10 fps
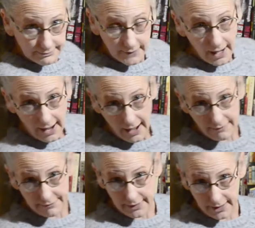
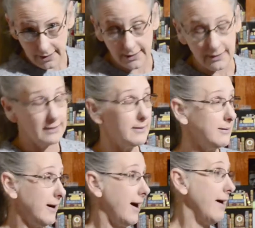I
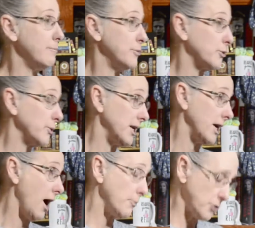have book reading
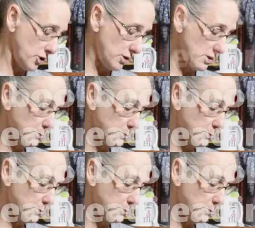options